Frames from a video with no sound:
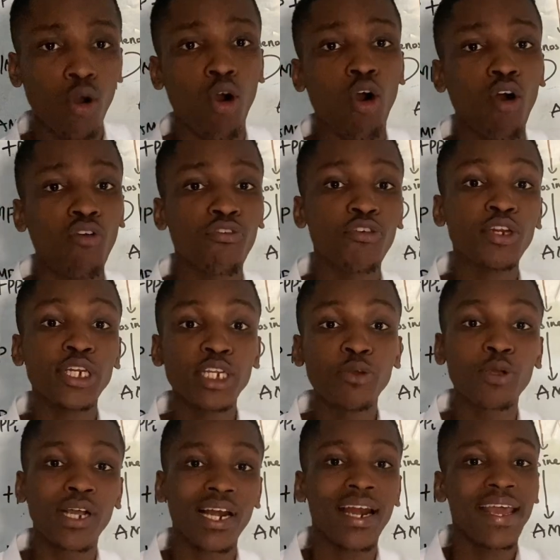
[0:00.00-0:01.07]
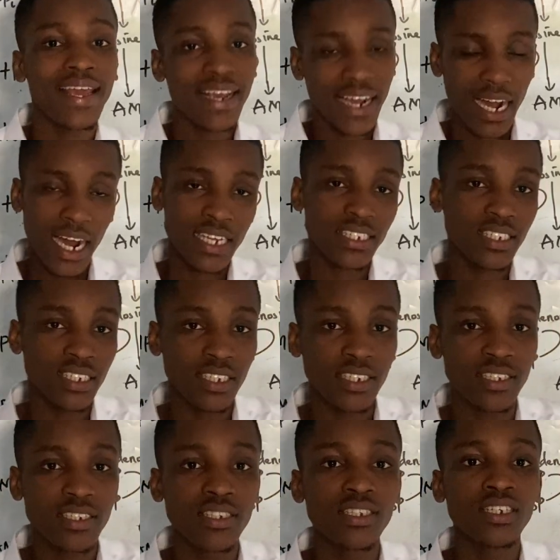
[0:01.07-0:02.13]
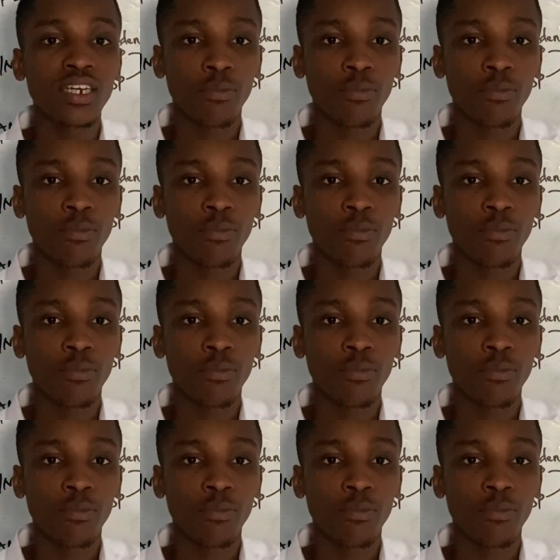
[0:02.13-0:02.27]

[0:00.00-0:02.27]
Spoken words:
of nucleic acids,